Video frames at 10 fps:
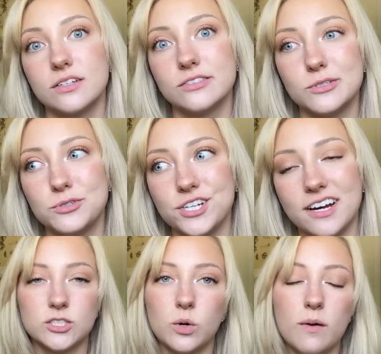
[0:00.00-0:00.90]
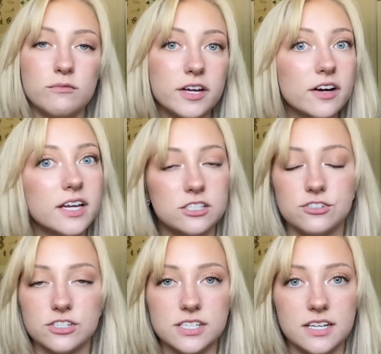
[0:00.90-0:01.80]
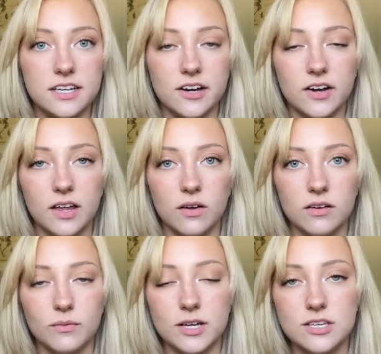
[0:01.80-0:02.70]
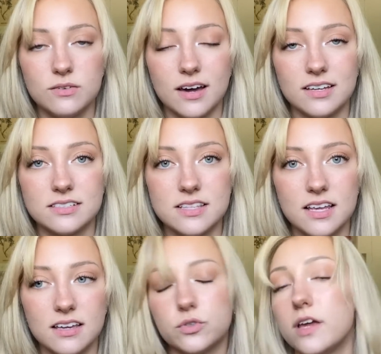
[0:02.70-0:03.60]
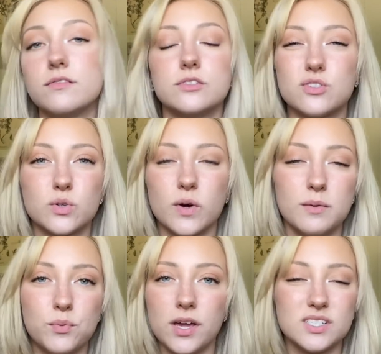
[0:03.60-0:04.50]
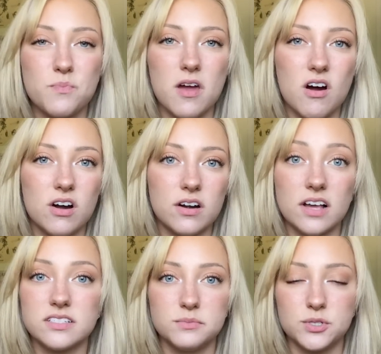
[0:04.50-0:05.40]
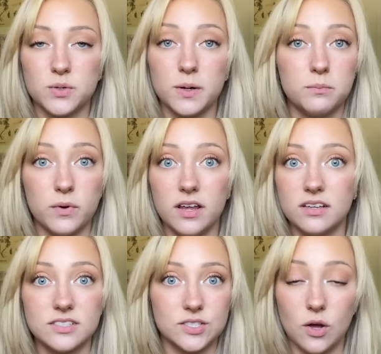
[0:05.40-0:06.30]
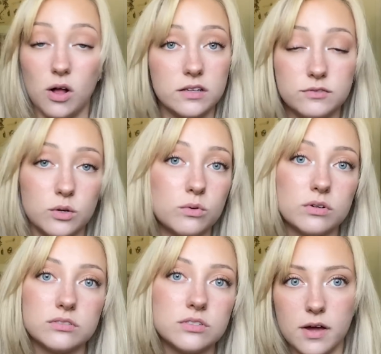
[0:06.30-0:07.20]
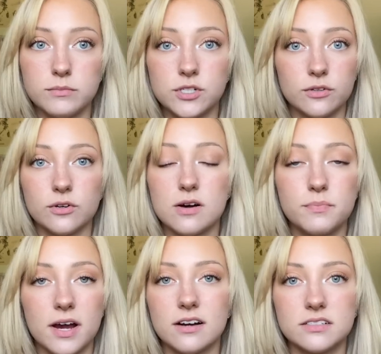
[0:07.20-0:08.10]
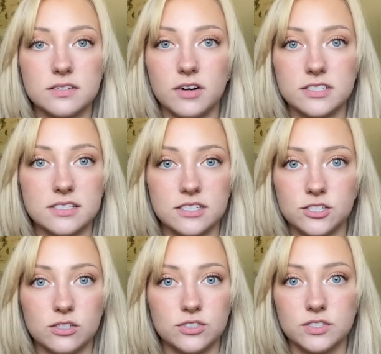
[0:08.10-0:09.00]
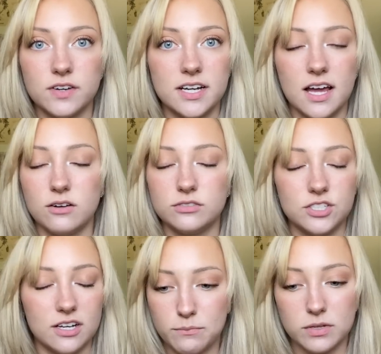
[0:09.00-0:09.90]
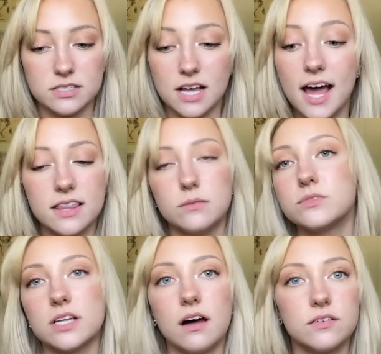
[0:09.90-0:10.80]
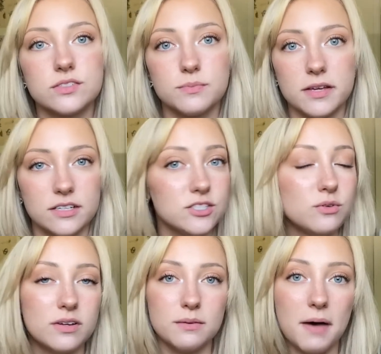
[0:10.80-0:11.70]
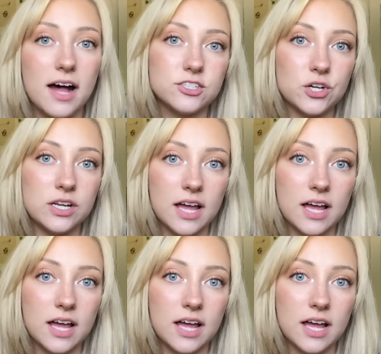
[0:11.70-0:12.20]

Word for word: to share. So I'm very interested in hearing what you guys think. Draven's story breaks my heart, as I'm sure it breaks all of yours. I'm sure there are parents of autistic children right now just beside themselves because you can imagine